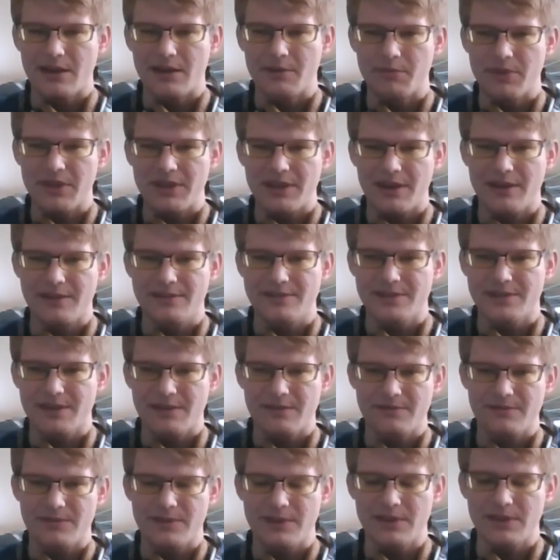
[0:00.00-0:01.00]
because
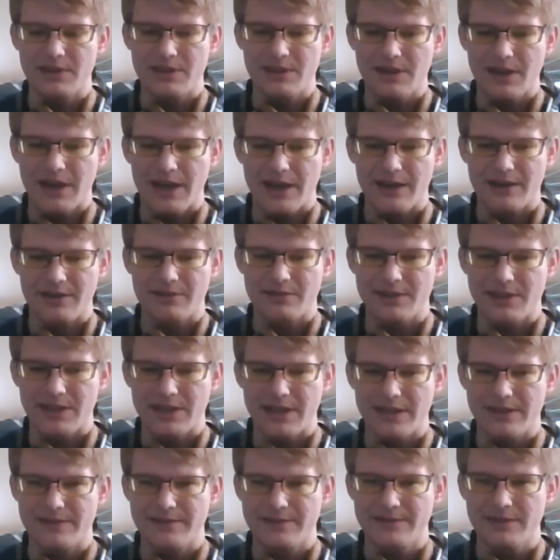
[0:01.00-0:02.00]
of the higher
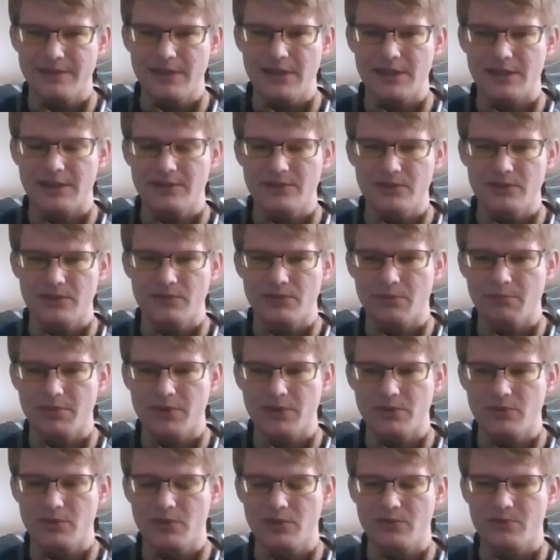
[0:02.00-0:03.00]
latency. It is over
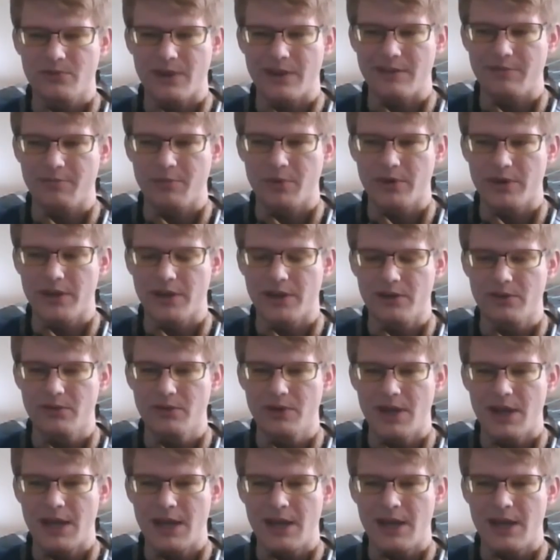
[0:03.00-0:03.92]
Bluetooth 5.0.